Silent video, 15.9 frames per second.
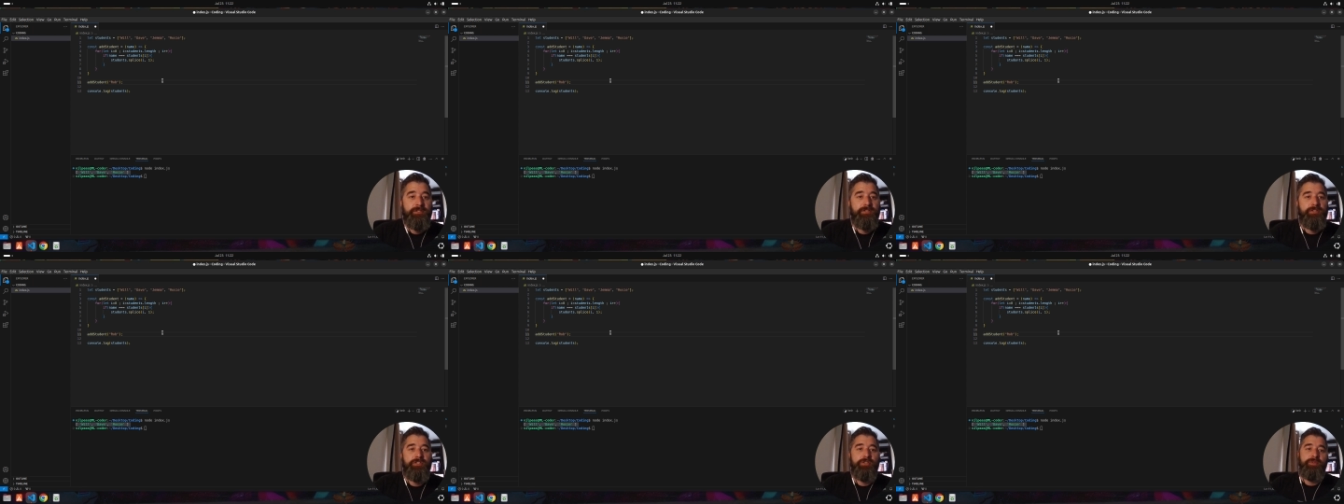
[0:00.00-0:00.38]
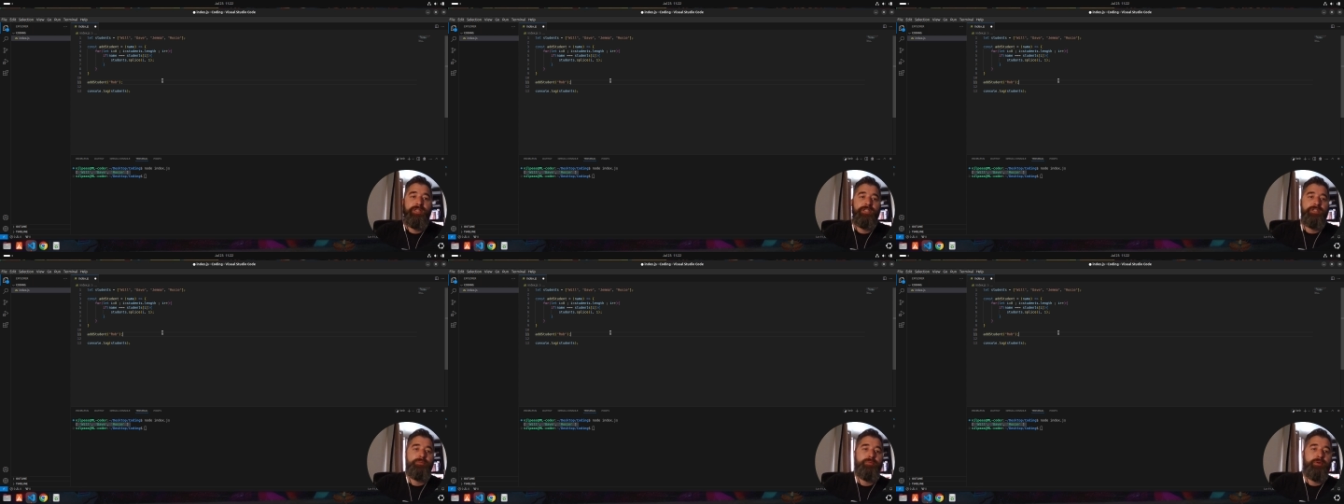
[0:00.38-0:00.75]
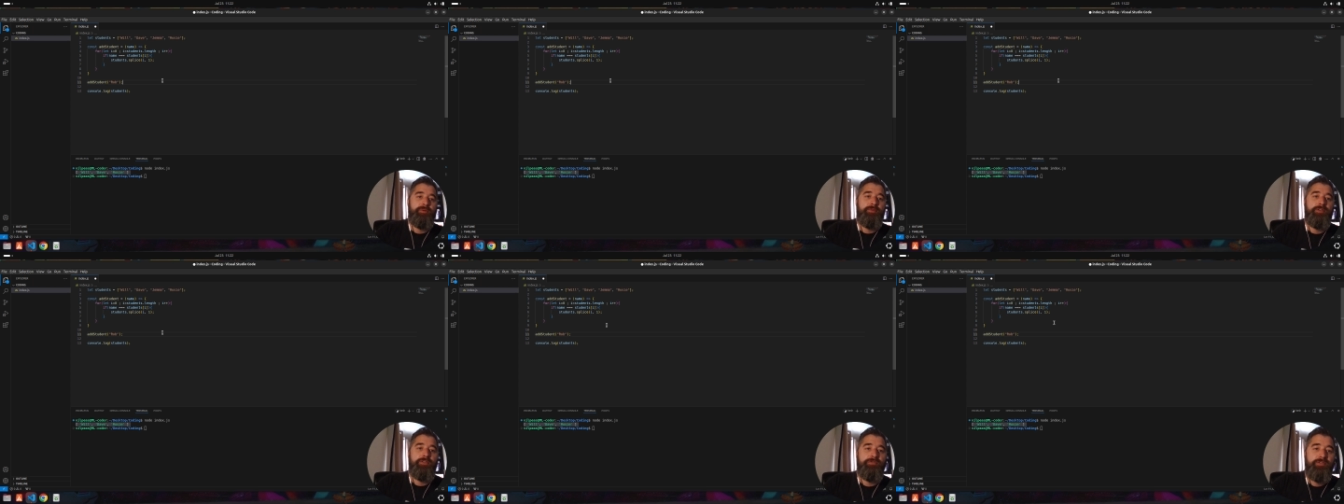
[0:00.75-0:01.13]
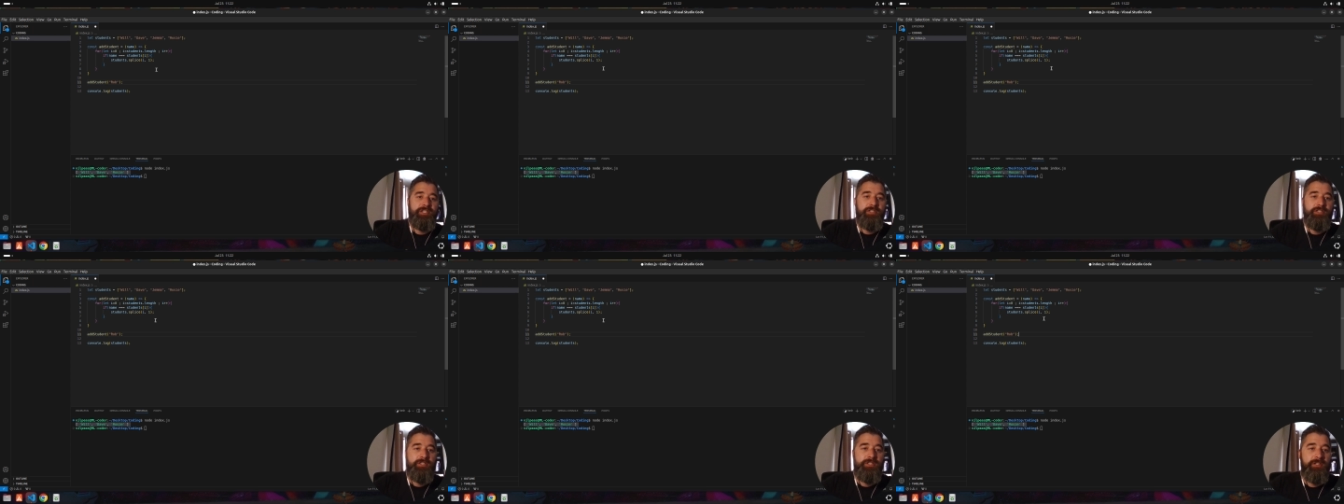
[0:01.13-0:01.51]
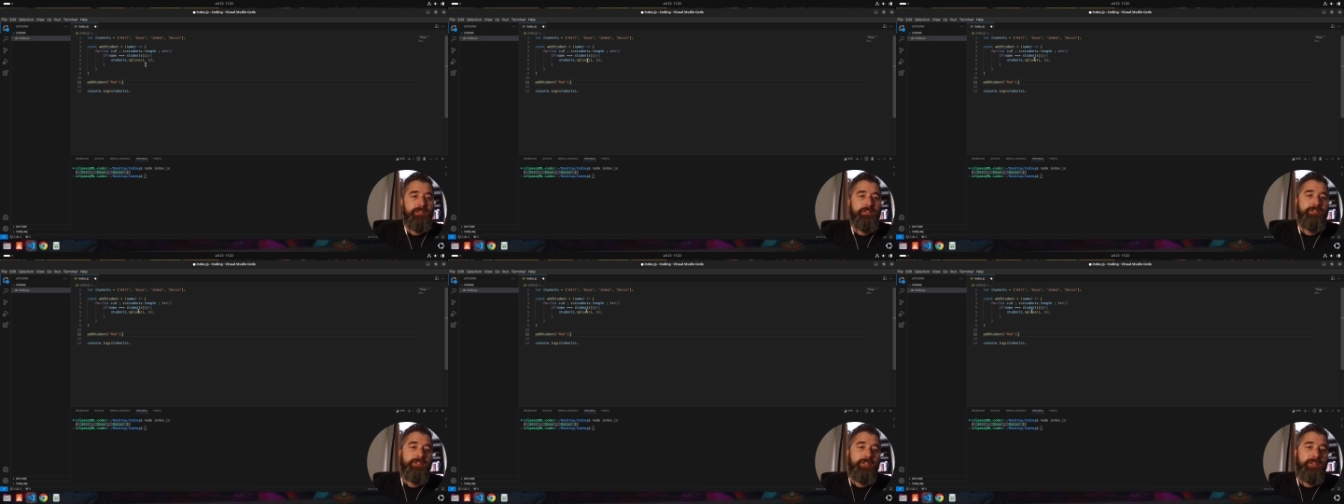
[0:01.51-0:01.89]
so we need to put him on the register
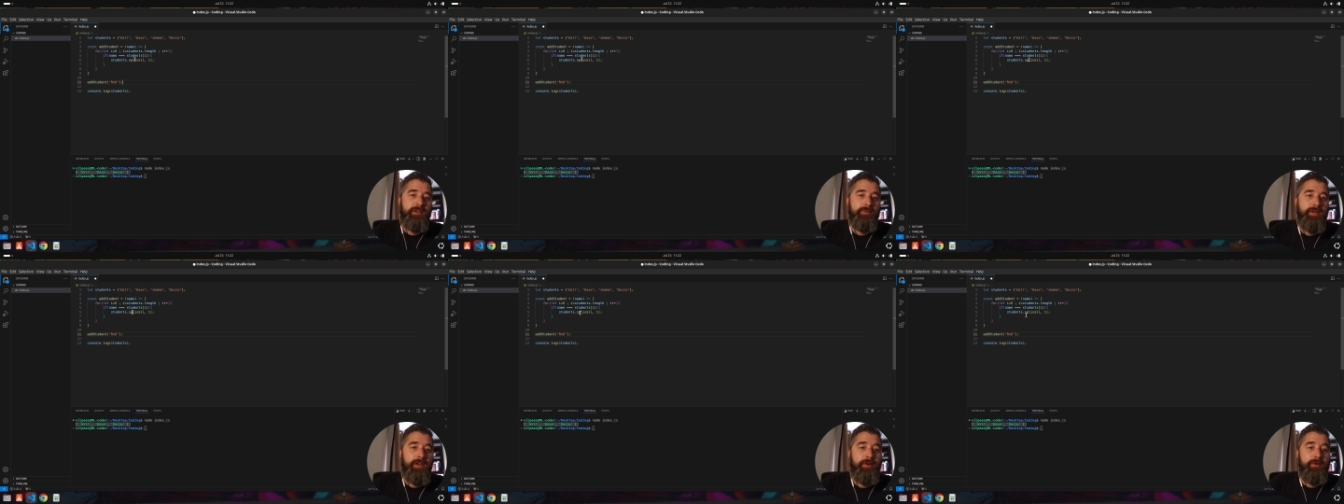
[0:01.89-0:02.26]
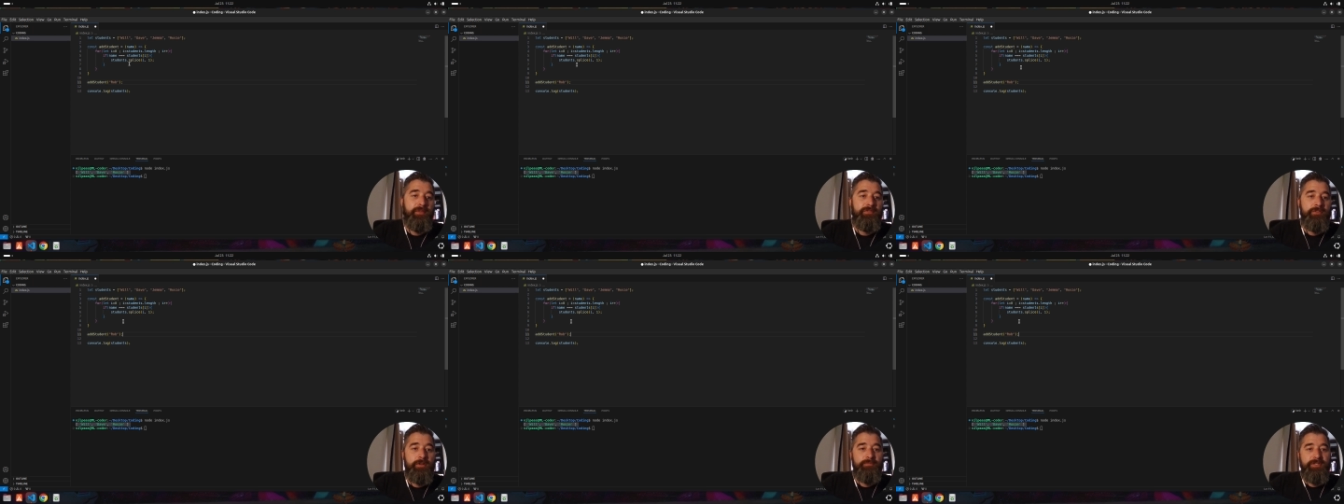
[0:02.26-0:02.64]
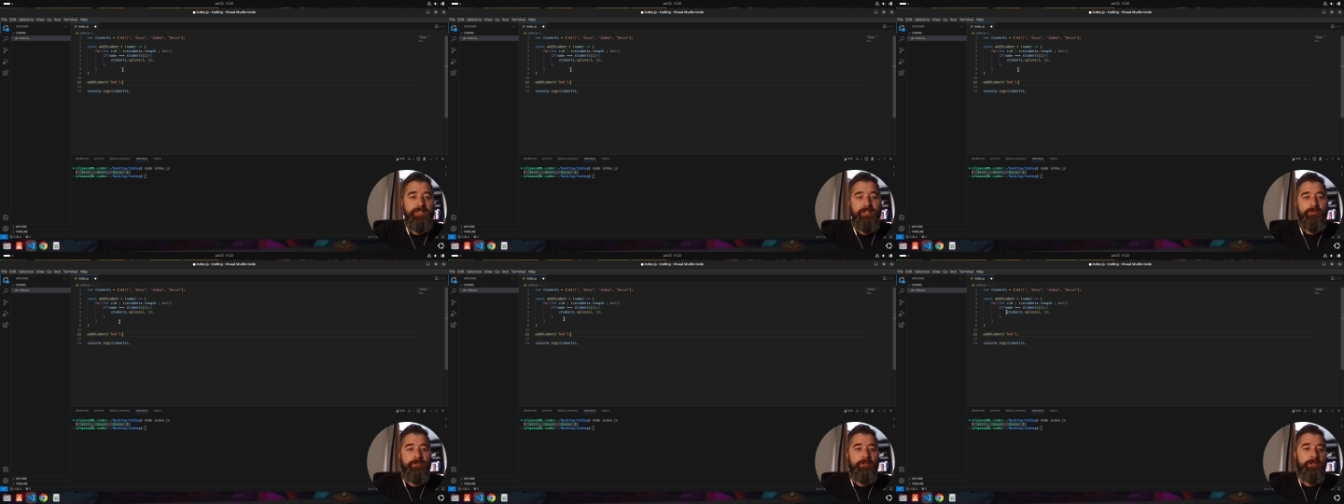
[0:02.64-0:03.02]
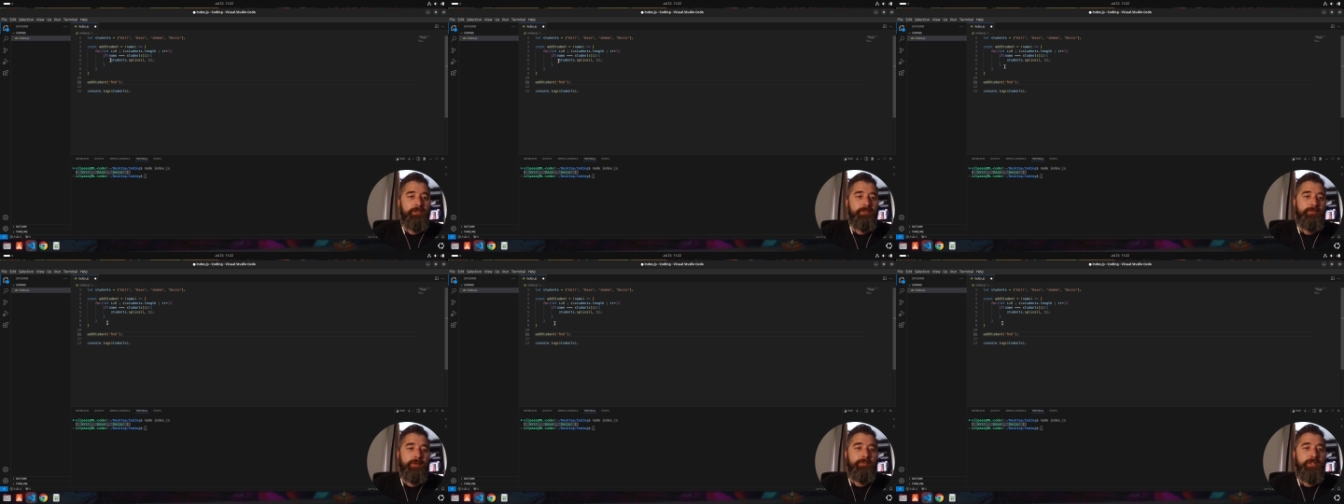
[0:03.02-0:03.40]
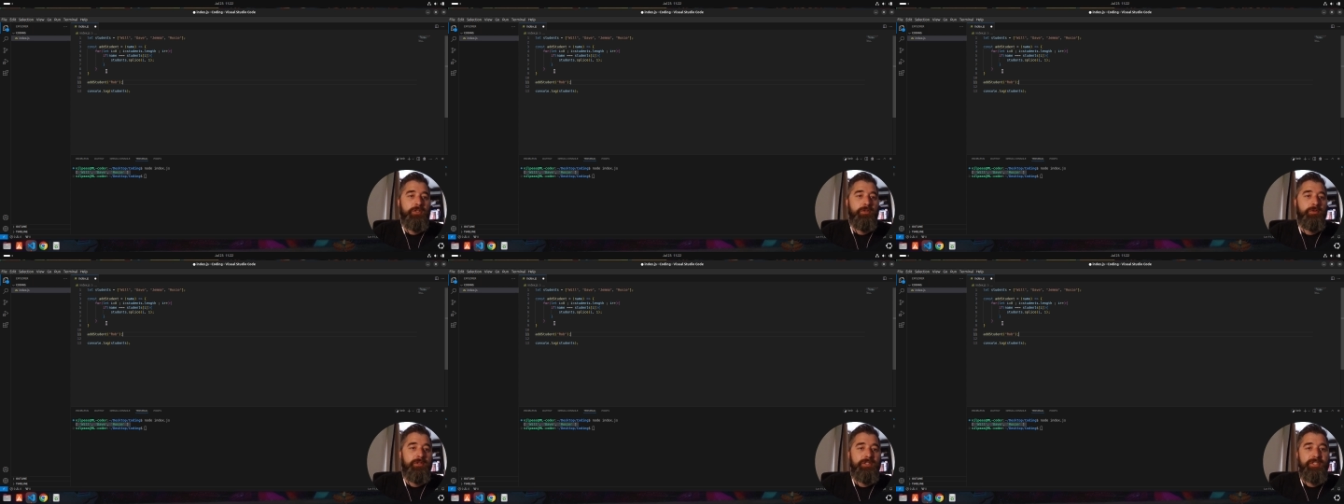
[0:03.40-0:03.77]
so that we know if Rob's in or not when we
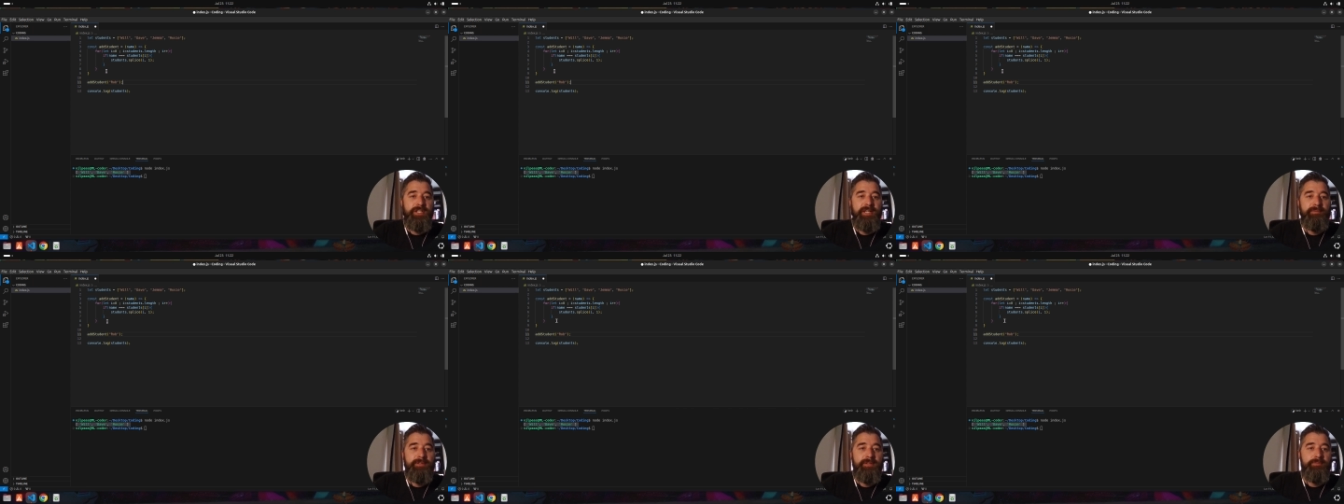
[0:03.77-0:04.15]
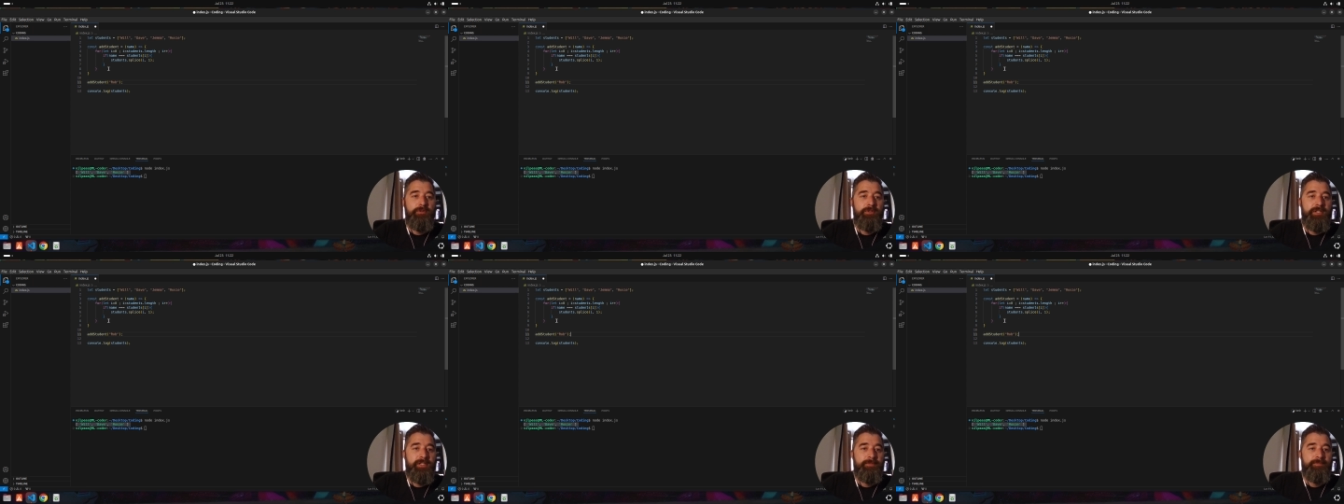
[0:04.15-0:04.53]
call his name in the morning.